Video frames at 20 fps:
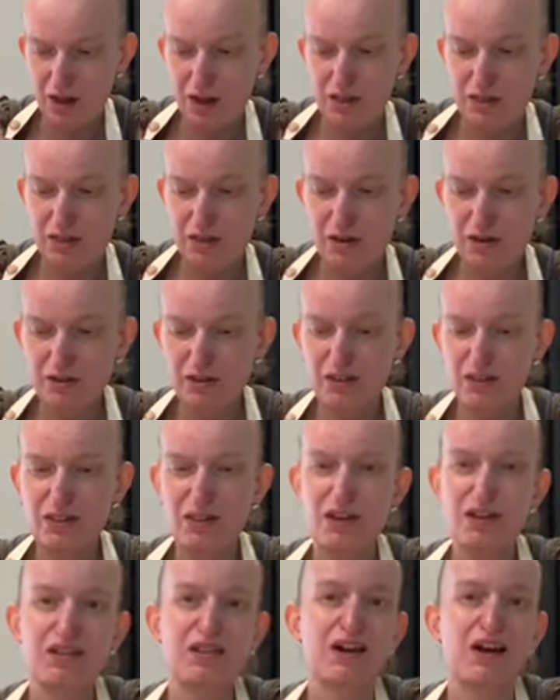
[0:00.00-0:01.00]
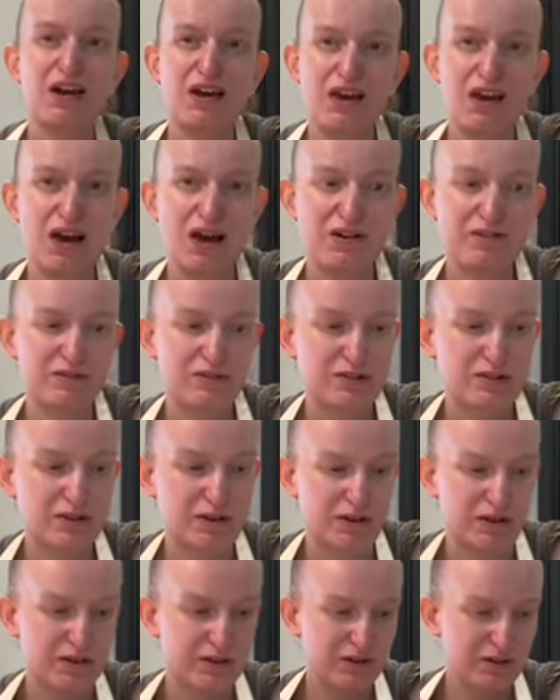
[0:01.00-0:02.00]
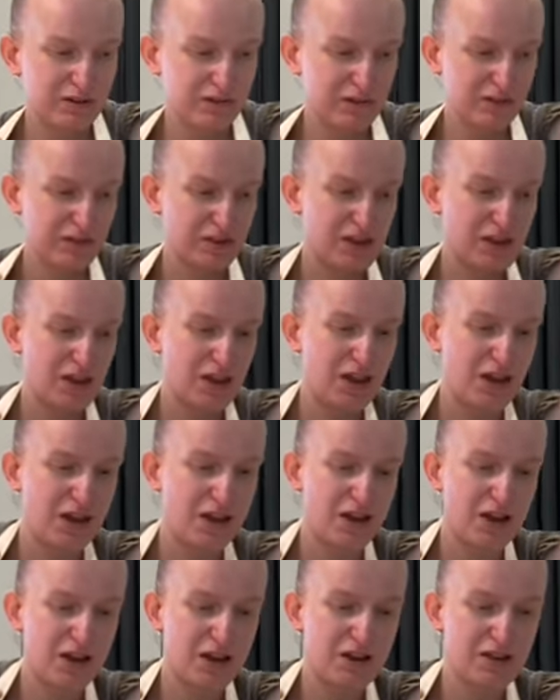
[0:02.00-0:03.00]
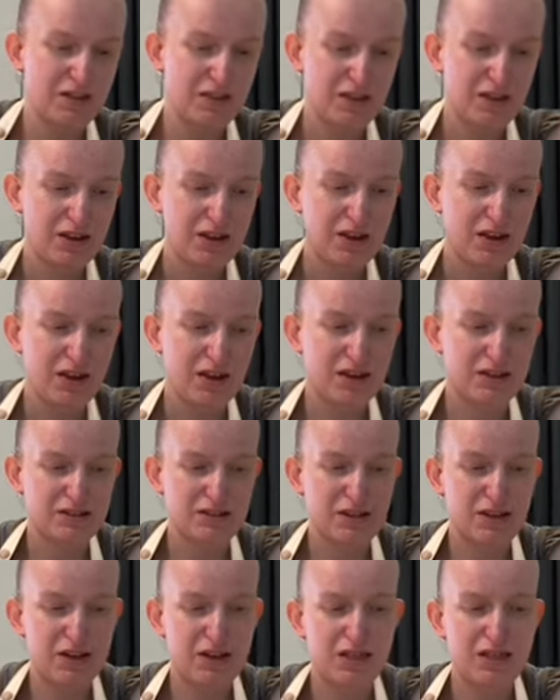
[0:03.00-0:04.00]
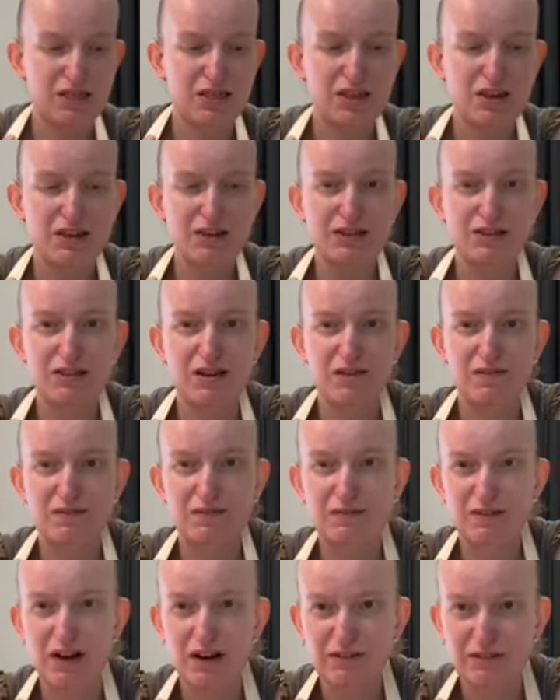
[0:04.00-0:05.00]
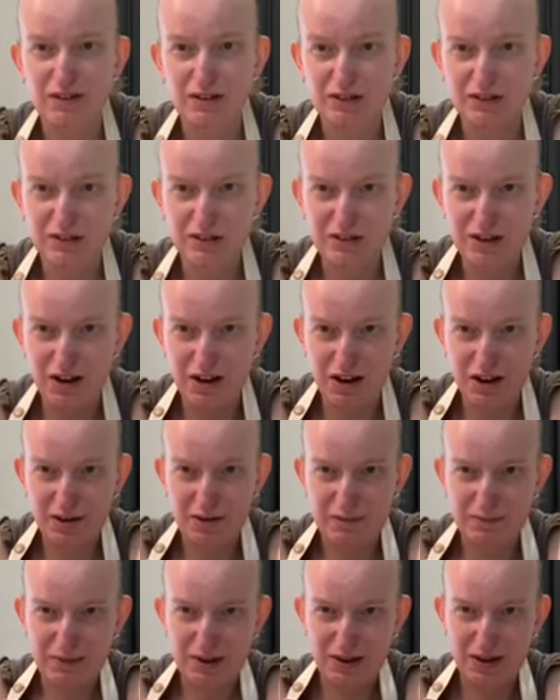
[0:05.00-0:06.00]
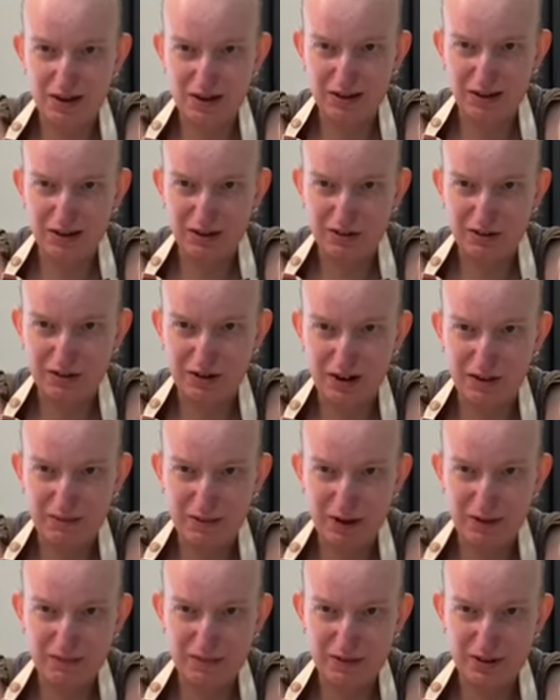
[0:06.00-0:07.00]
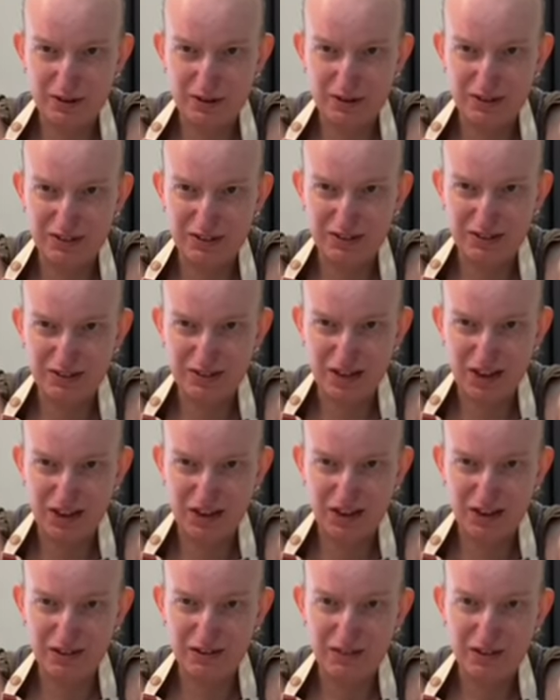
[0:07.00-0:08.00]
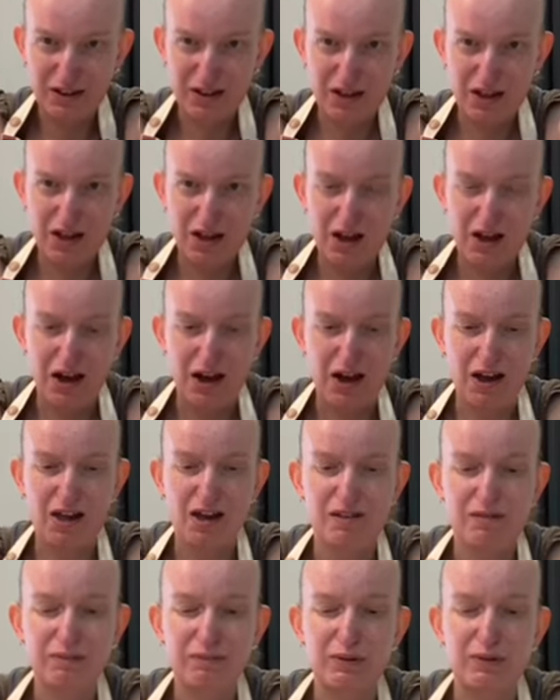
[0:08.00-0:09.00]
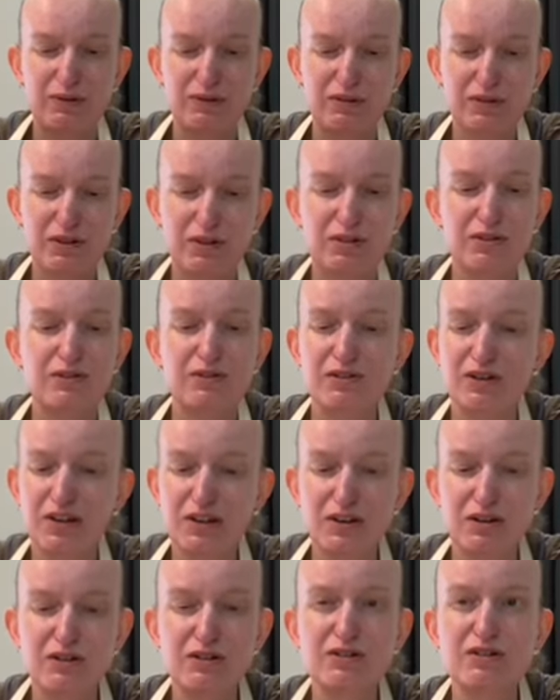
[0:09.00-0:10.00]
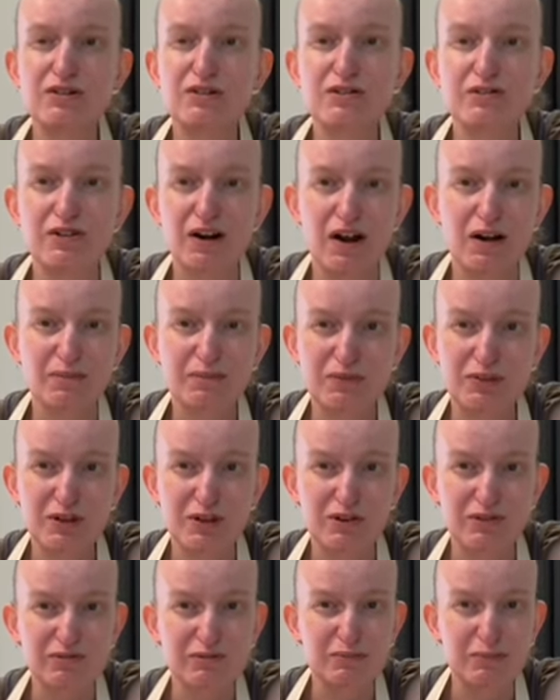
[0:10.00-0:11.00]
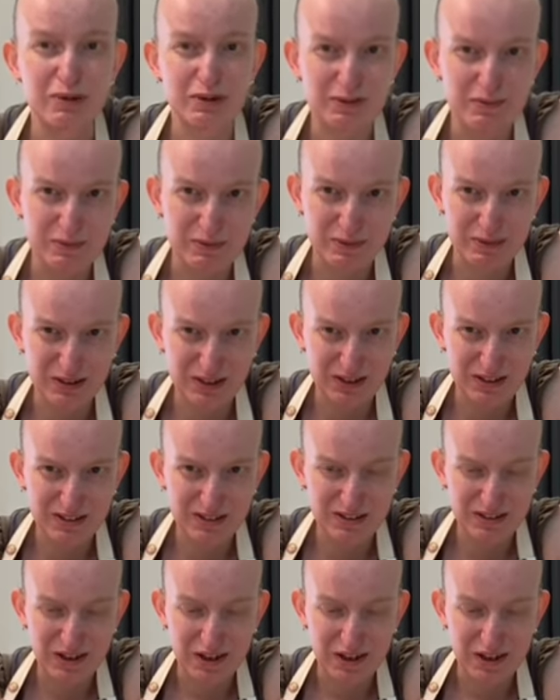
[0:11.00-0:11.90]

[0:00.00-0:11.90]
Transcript: The other thing that I have done here is, in this very shallow baking tray, I'm hoping you can see, I have put 300 grams of blueberries